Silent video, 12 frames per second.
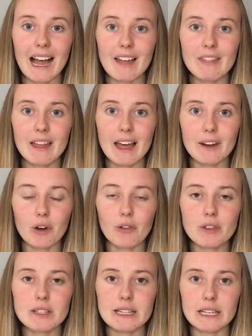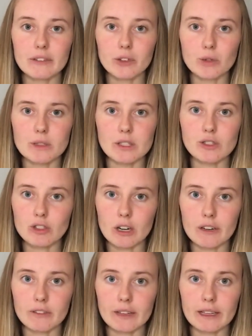And then obviously if yours is
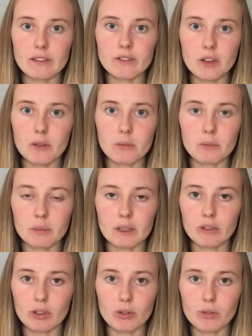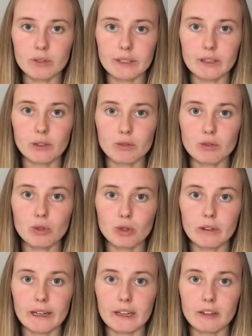driving, don't be recording your
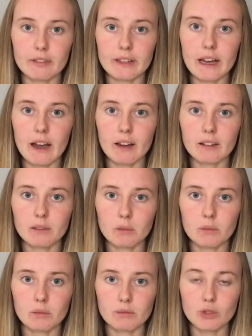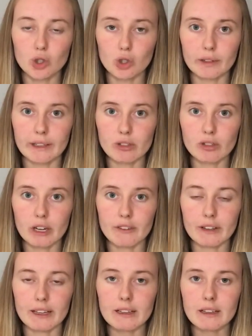during fear during
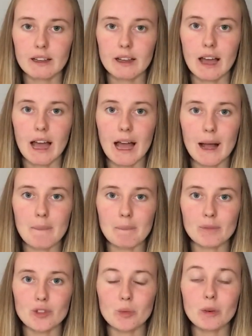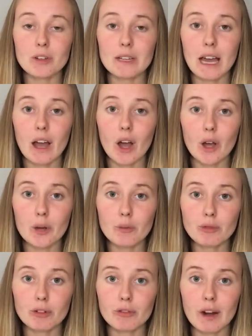driving. So when you get
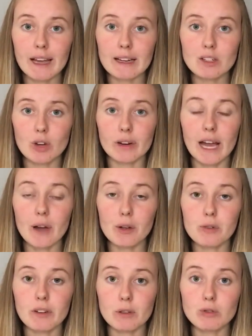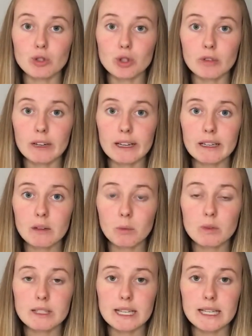home, reflect on how you felt during.
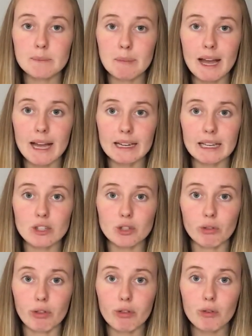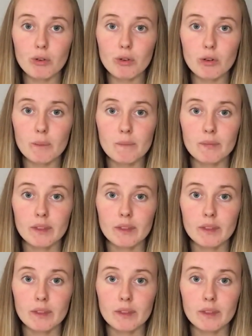Was it as bad as you thought?